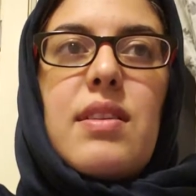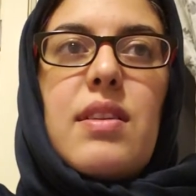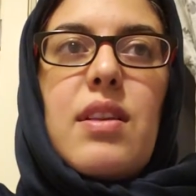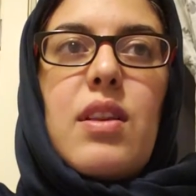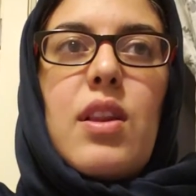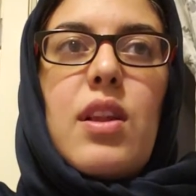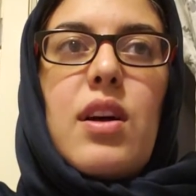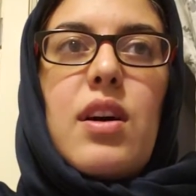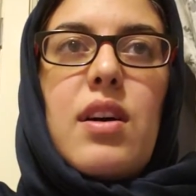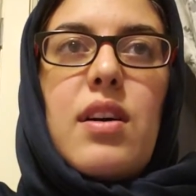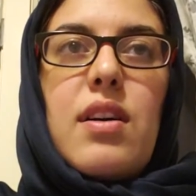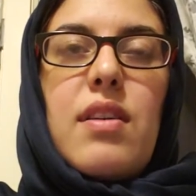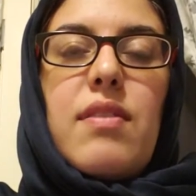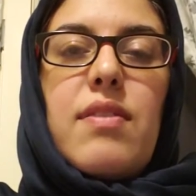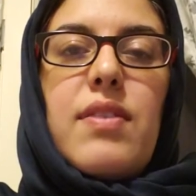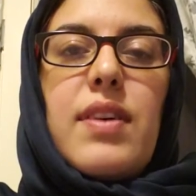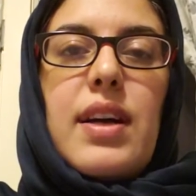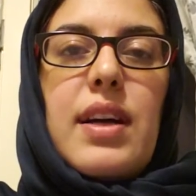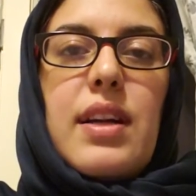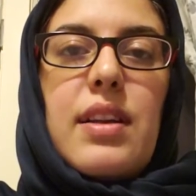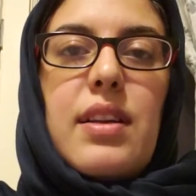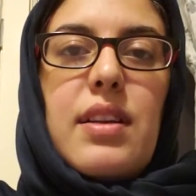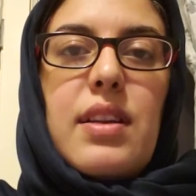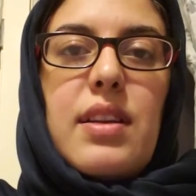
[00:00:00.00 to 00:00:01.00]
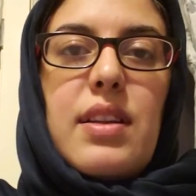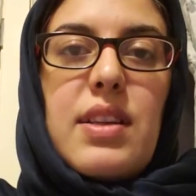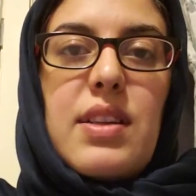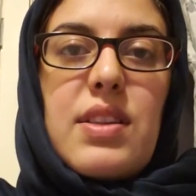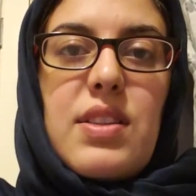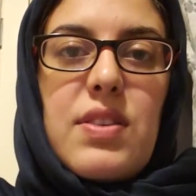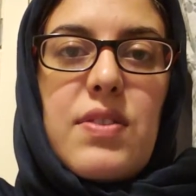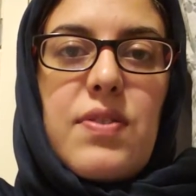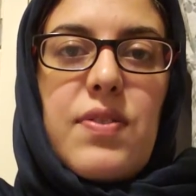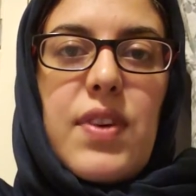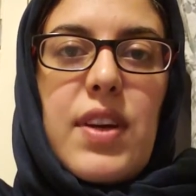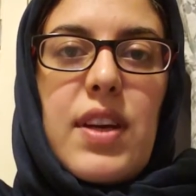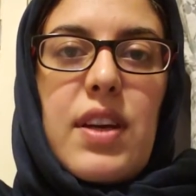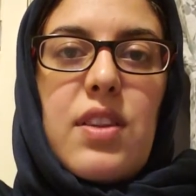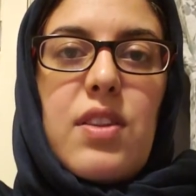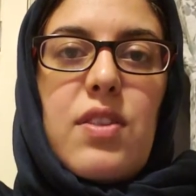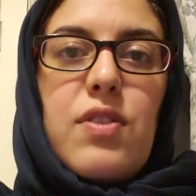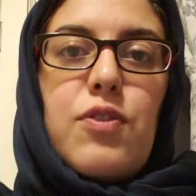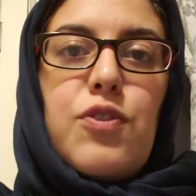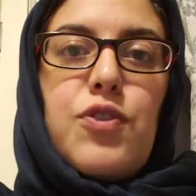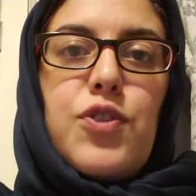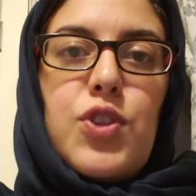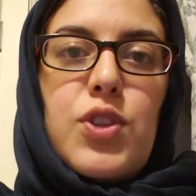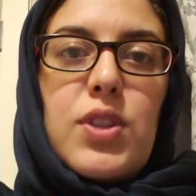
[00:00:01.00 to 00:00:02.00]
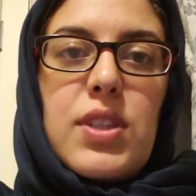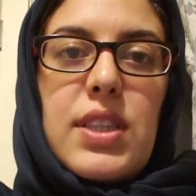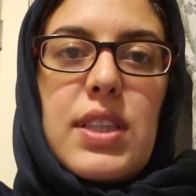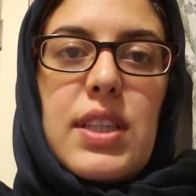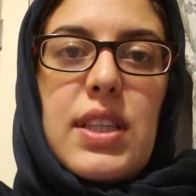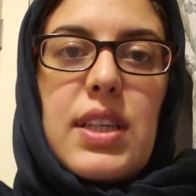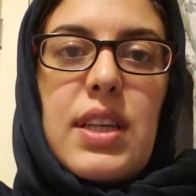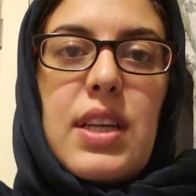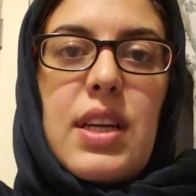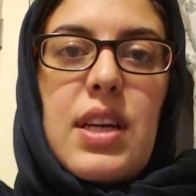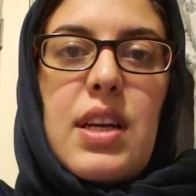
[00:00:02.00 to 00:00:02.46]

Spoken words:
love and his faith fully.